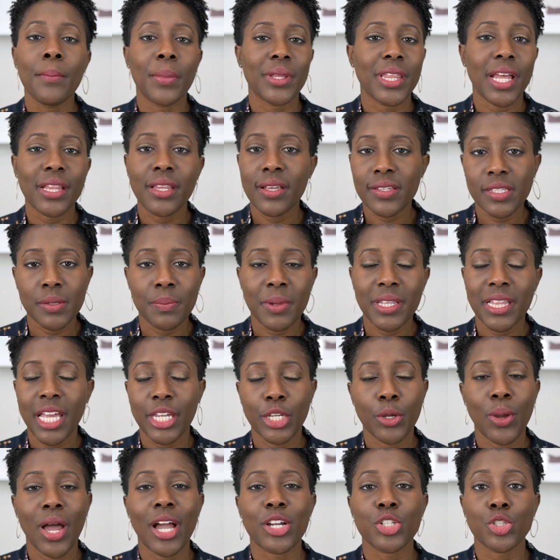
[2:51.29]
but that doesn't mean that
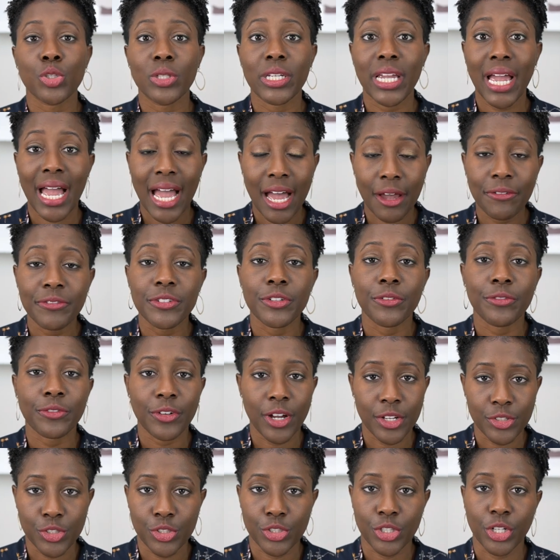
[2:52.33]
you actually have to
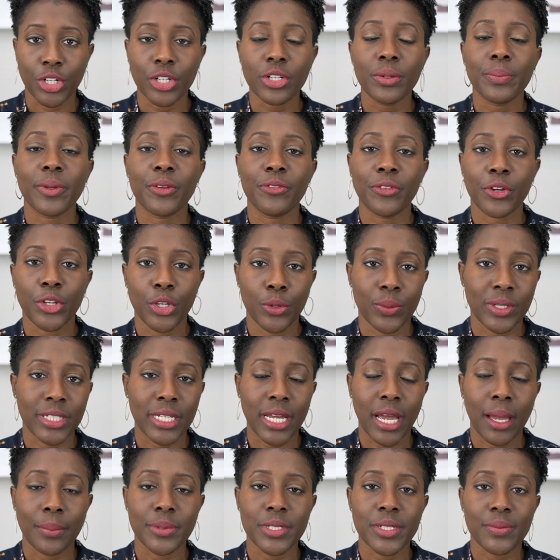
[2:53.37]
foster before you
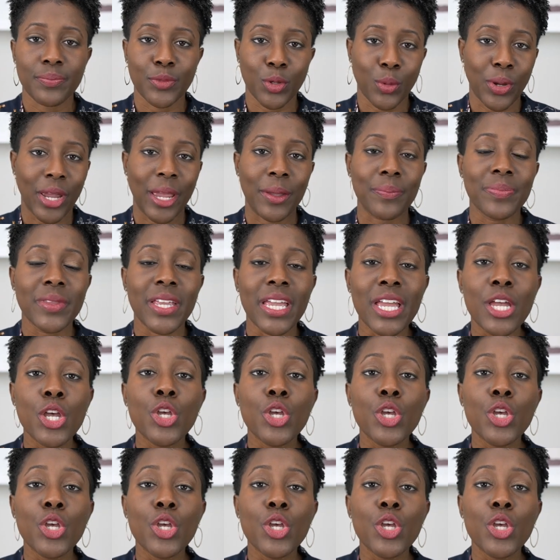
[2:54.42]
adopt, okay?